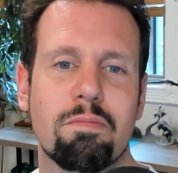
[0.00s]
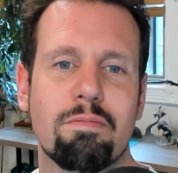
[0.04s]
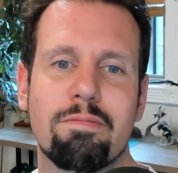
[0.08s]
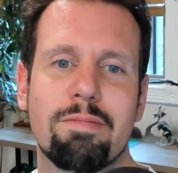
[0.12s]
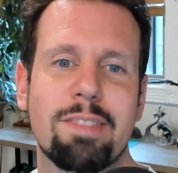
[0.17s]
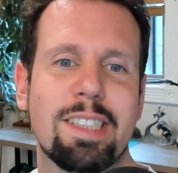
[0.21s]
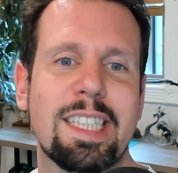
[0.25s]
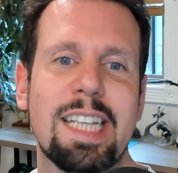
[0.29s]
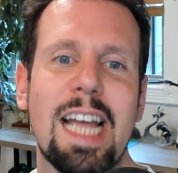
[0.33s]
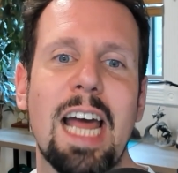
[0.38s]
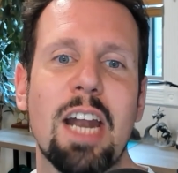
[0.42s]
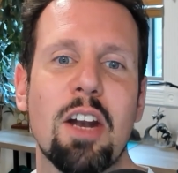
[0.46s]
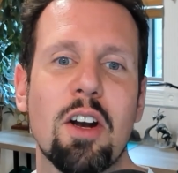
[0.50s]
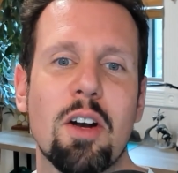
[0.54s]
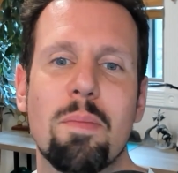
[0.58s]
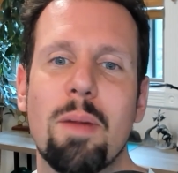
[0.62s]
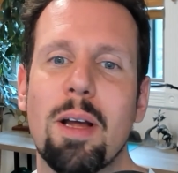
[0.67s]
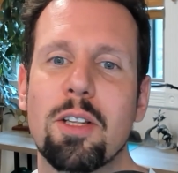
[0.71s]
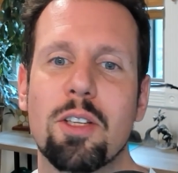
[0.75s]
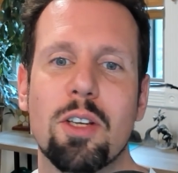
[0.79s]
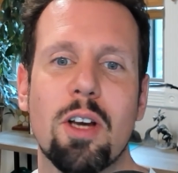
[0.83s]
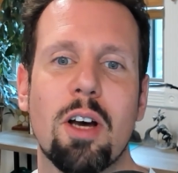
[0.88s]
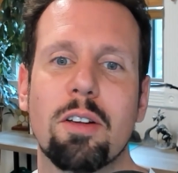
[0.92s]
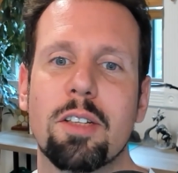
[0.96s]
standard
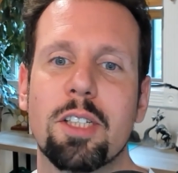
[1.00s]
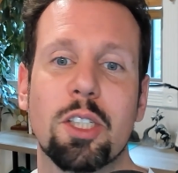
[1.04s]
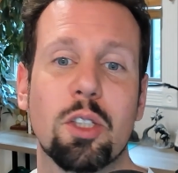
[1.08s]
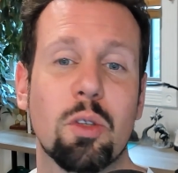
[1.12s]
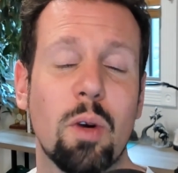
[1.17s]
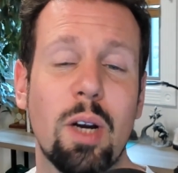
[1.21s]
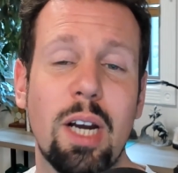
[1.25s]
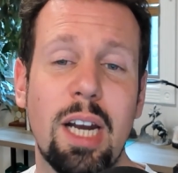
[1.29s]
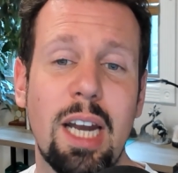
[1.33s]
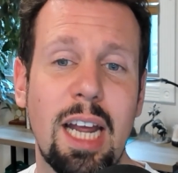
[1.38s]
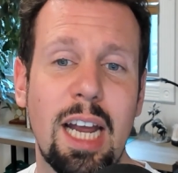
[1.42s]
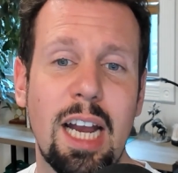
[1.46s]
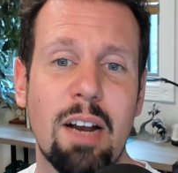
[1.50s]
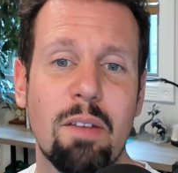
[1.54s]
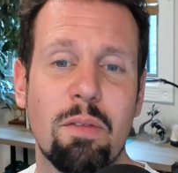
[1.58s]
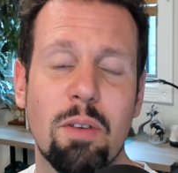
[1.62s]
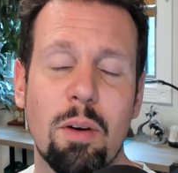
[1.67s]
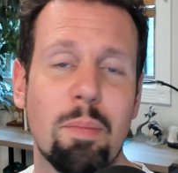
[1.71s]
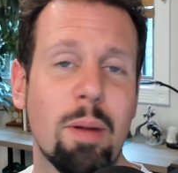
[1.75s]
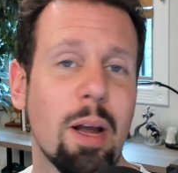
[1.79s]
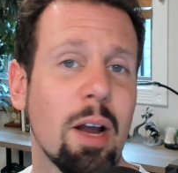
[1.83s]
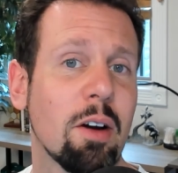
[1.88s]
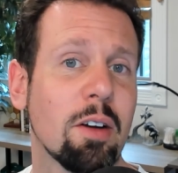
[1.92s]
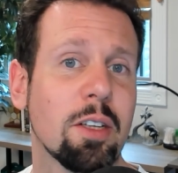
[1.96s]
mental health screening
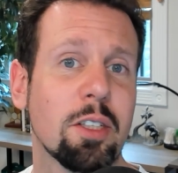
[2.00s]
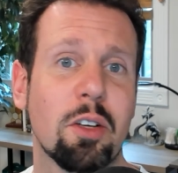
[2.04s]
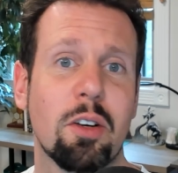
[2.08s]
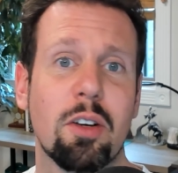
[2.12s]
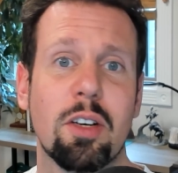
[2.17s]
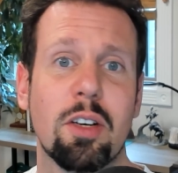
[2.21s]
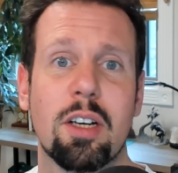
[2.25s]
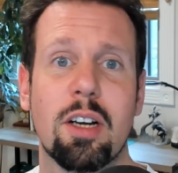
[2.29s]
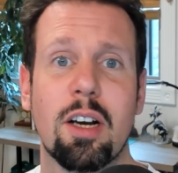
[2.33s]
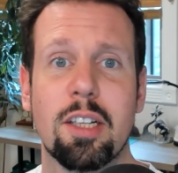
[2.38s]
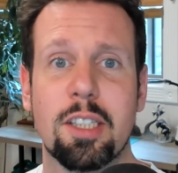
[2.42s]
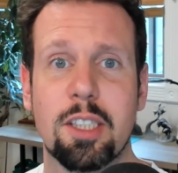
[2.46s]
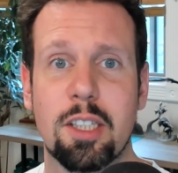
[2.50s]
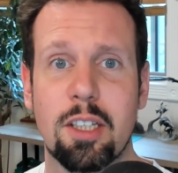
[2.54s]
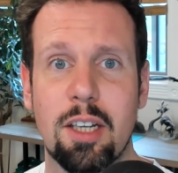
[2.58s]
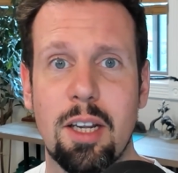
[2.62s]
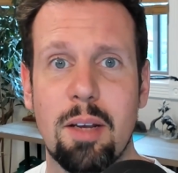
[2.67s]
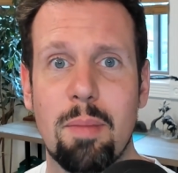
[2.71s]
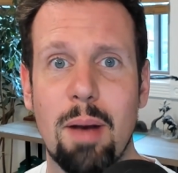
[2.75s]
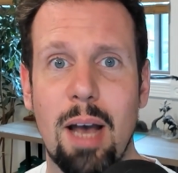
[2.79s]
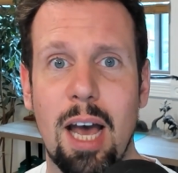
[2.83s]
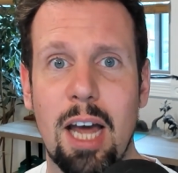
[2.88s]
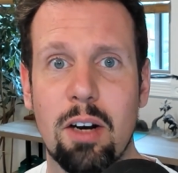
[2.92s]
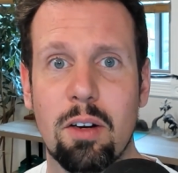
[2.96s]
for parents during custody
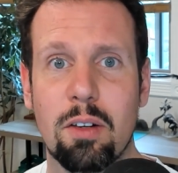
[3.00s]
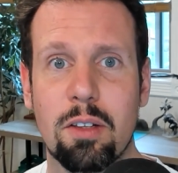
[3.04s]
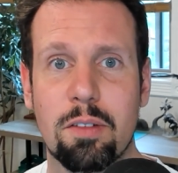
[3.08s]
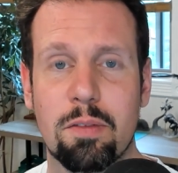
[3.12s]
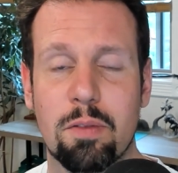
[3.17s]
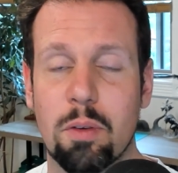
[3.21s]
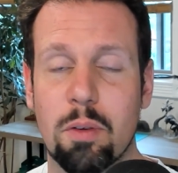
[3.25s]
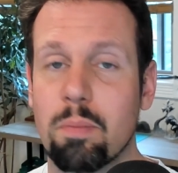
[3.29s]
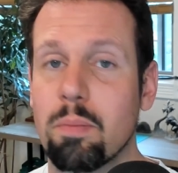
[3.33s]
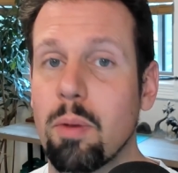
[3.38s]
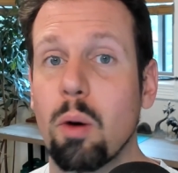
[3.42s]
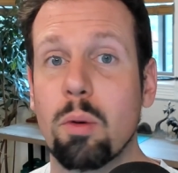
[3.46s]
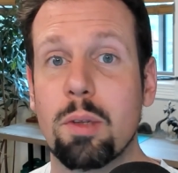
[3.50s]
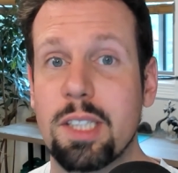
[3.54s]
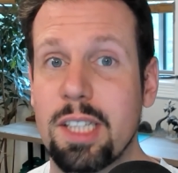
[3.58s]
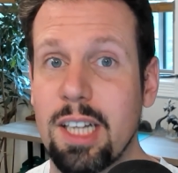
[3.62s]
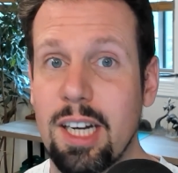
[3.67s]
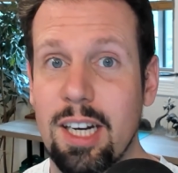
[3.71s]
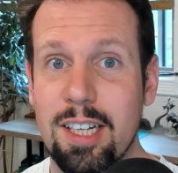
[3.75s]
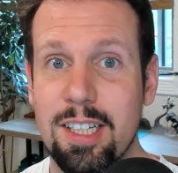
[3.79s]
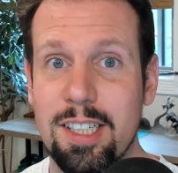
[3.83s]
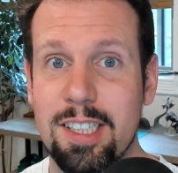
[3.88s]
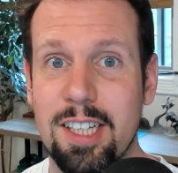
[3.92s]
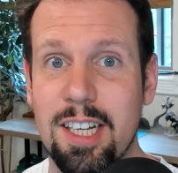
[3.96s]
battles for both
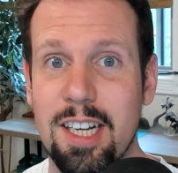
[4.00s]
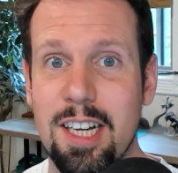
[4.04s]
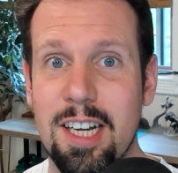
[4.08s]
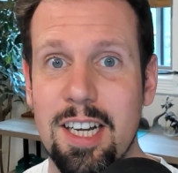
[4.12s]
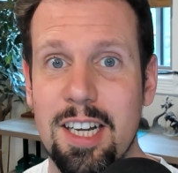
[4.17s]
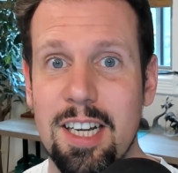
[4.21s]
sides.